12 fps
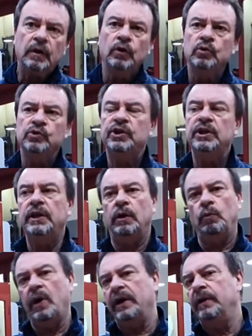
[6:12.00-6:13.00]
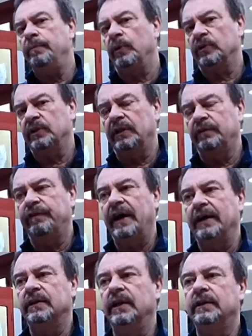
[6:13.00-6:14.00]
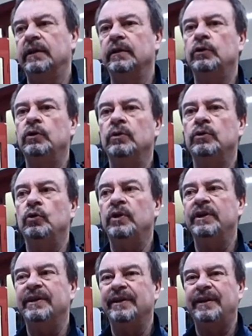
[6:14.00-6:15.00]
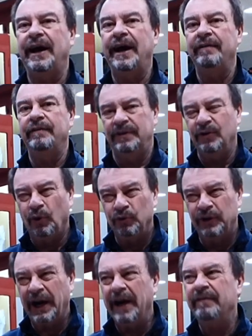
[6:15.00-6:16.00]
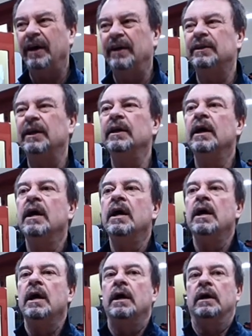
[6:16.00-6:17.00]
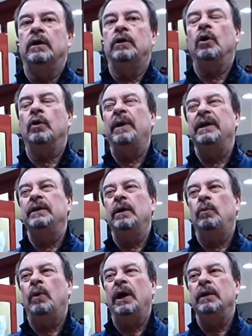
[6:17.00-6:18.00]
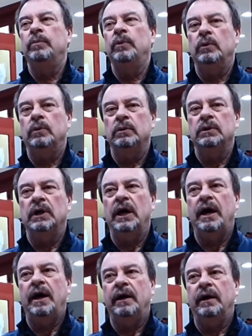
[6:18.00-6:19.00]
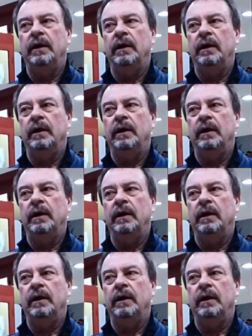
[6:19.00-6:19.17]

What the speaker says: consider one important fact that during the drive and on drive hunting, normally the wild boar are